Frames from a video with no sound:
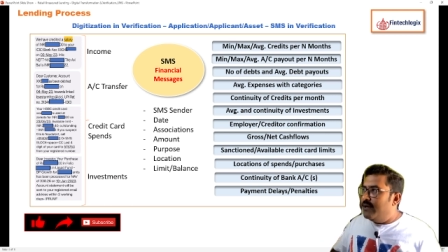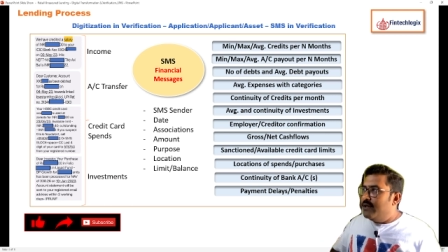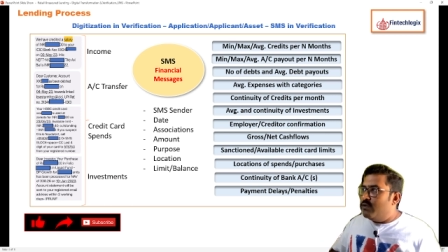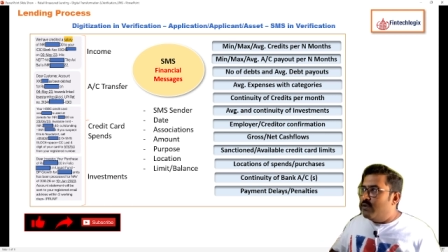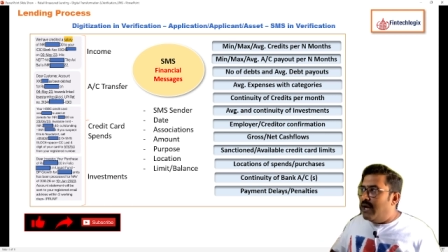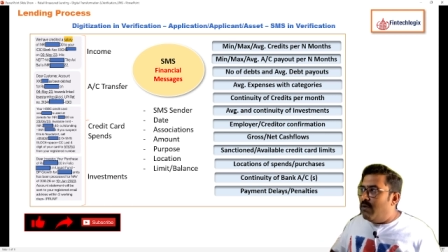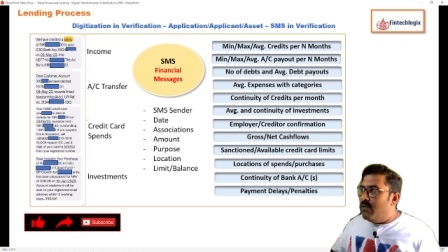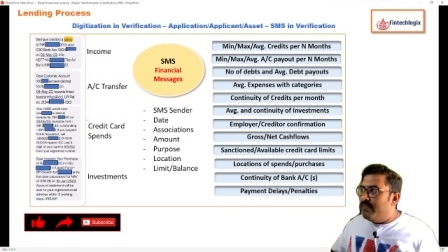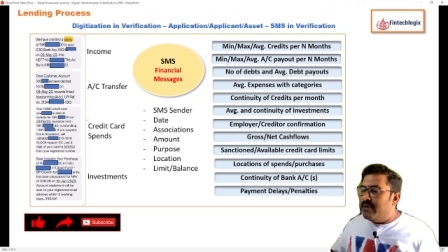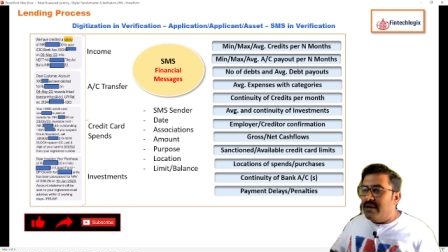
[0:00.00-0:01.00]
So now
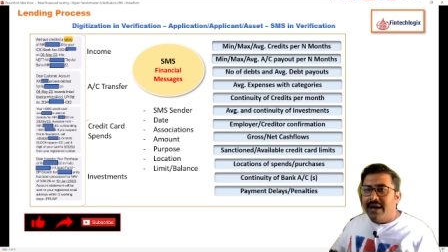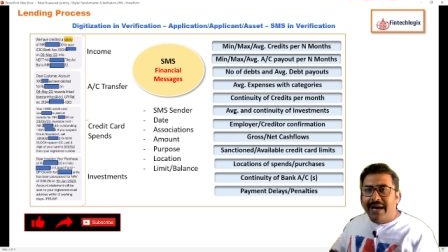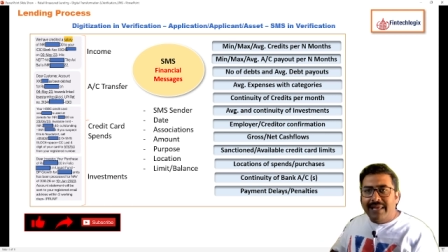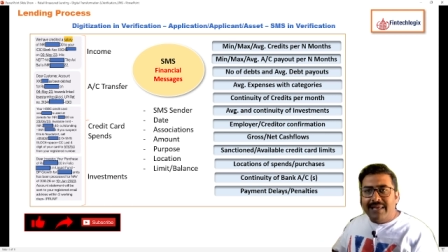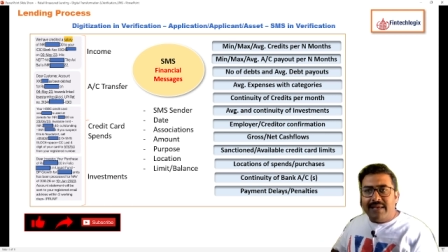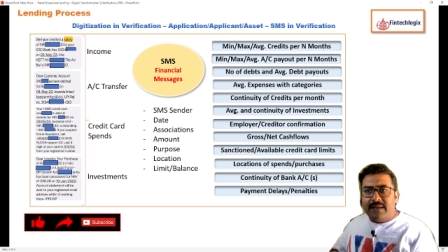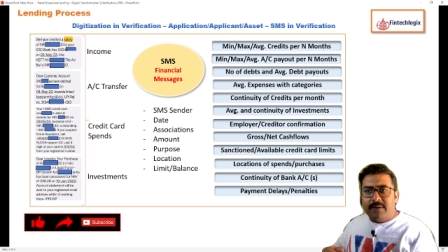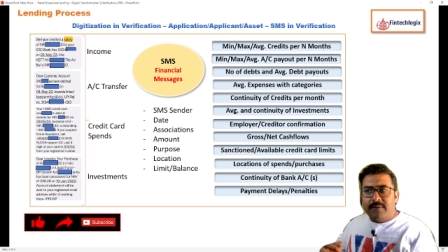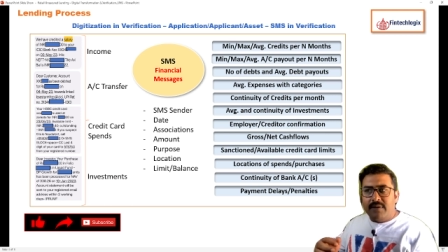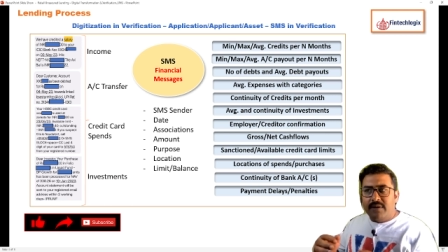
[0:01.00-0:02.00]
I can,
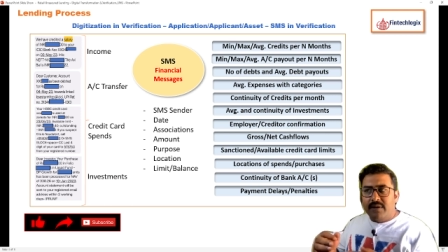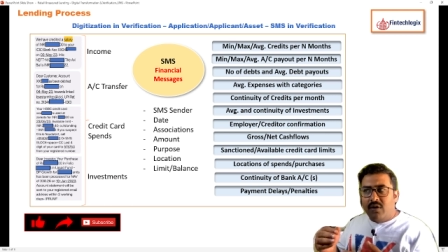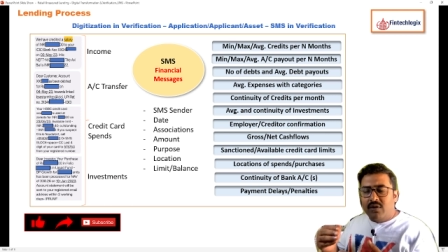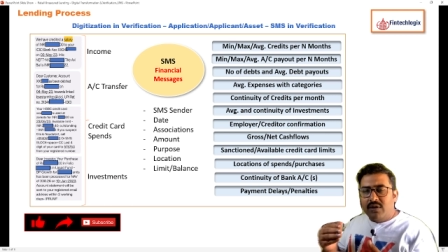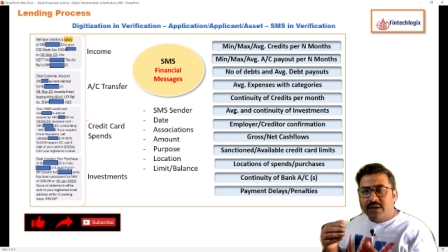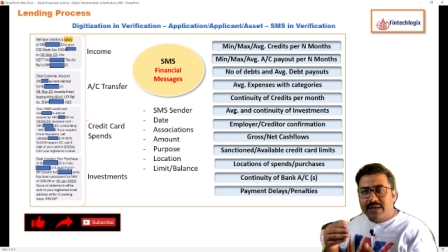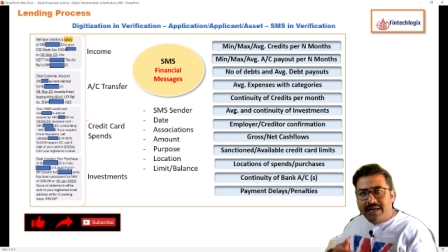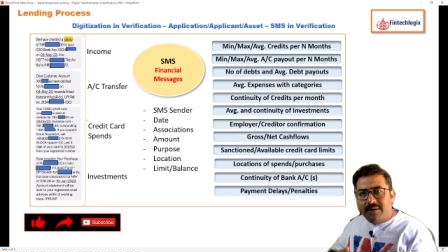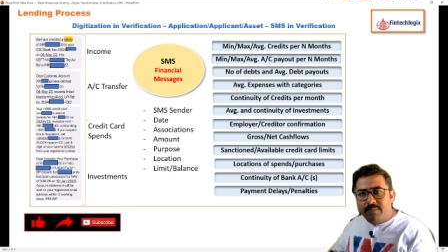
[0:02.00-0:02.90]
or the credit